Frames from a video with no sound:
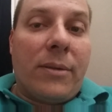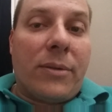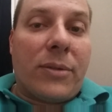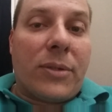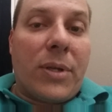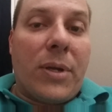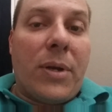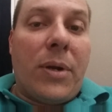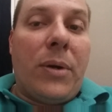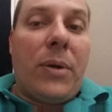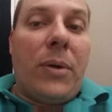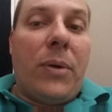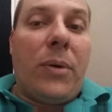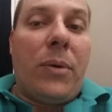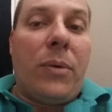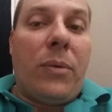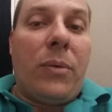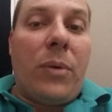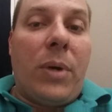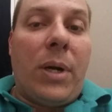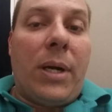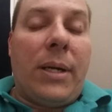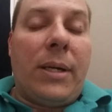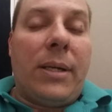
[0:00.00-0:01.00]

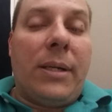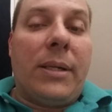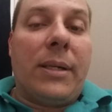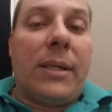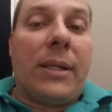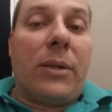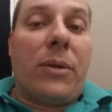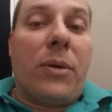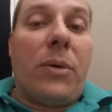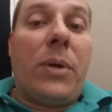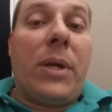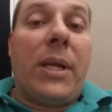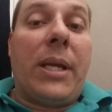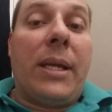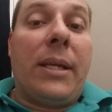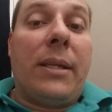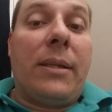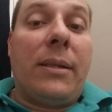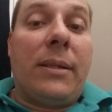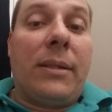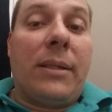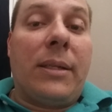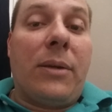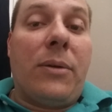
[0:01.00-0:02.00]
So go
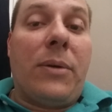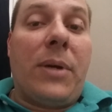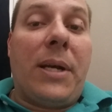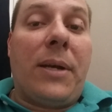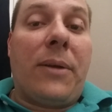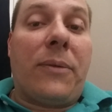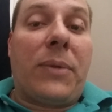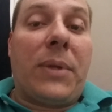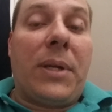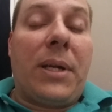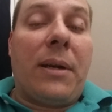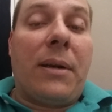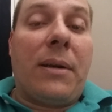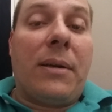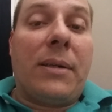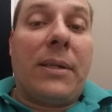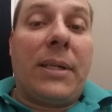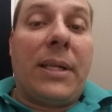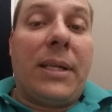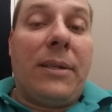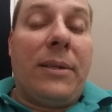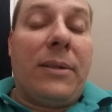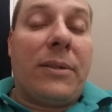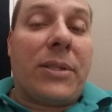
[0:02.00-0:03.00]
ahead and go out there
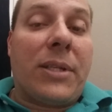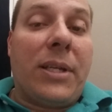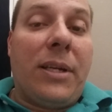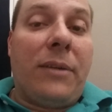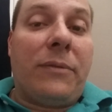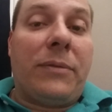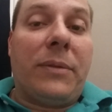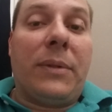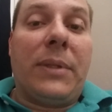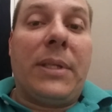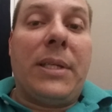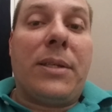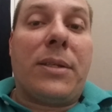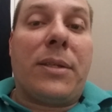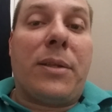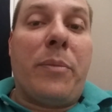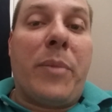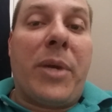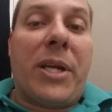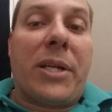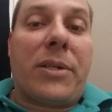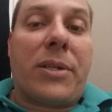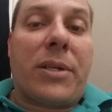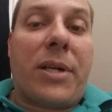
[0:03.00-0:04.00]
and get yourself at least a
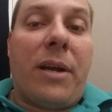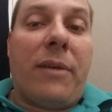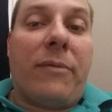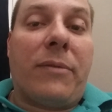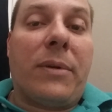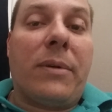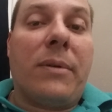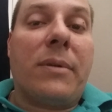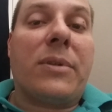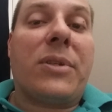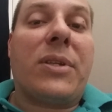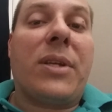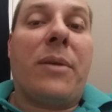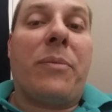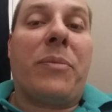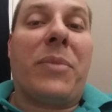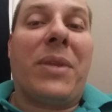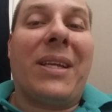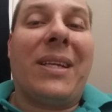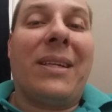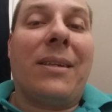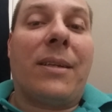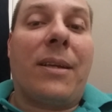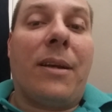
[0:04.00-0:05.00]
mesh cover or
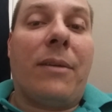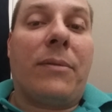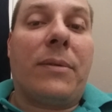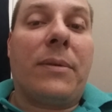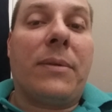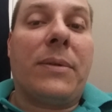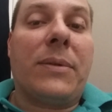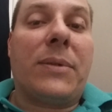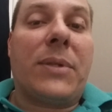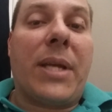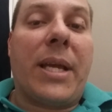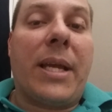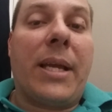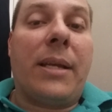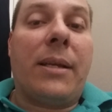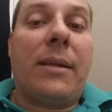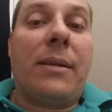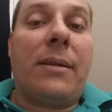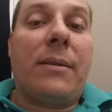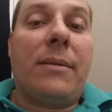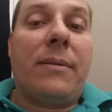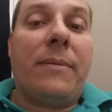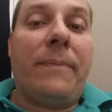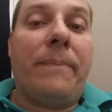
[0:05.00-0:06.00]
something to cover the tank.